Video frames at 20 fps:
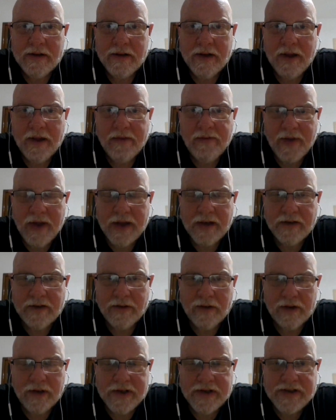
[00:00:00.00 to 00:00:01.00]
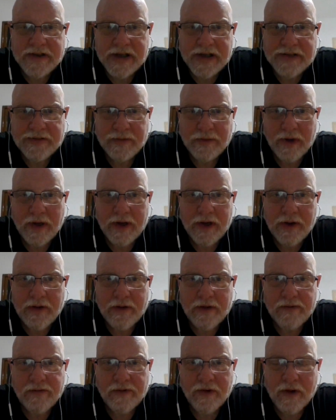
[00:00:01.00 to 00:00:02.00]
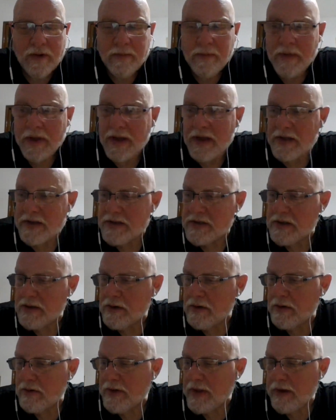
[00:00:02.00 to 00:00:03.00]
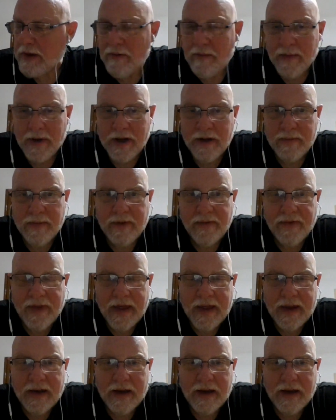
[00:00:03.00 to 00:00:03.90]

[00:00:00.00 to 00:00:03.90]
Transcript: event, or at least that's where I know it from. And so that reminded me of that.